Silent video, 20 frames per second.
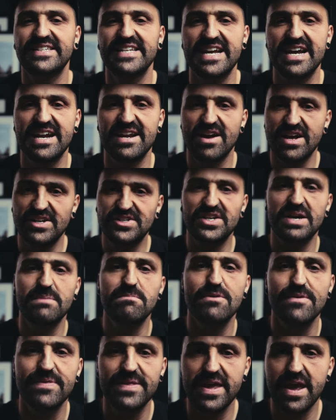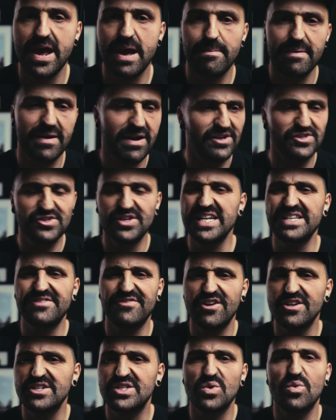down, I jump on the app, and I
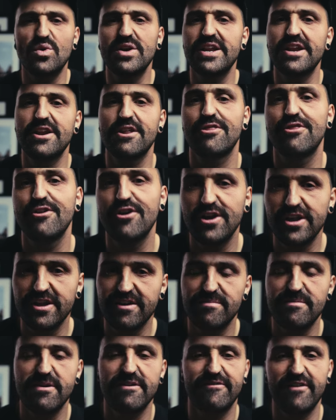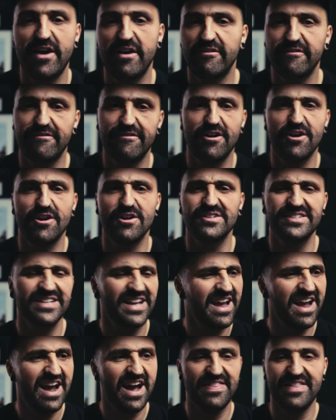transfer 20 to 30 of my favorite photos,
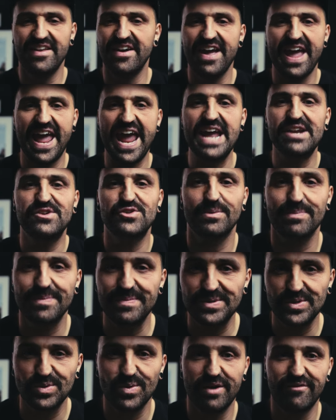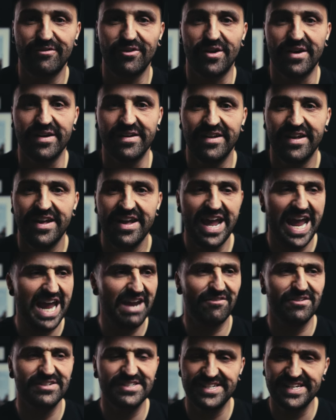and then I airdrop them to everyone.
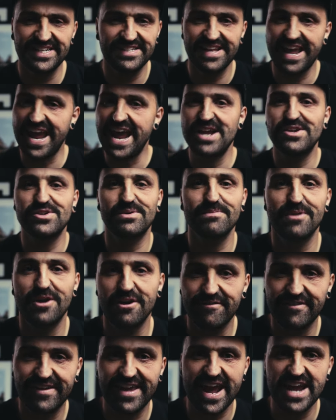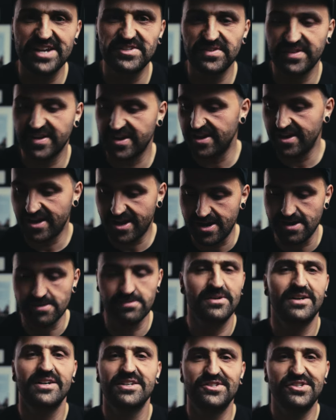Everyone sees the airdrop notification, they go, oh,
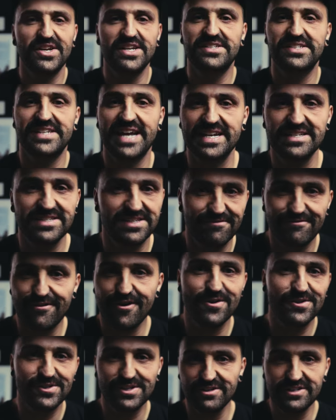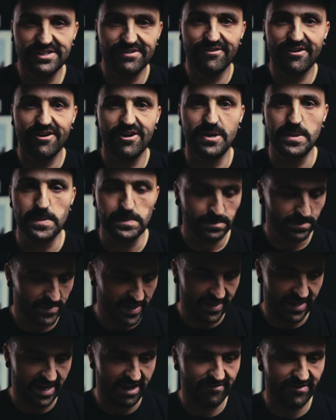Jed's taking some photos on his phone.
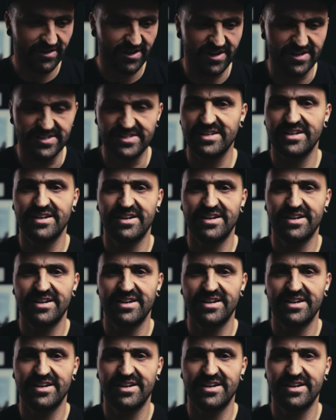And then everyone goes,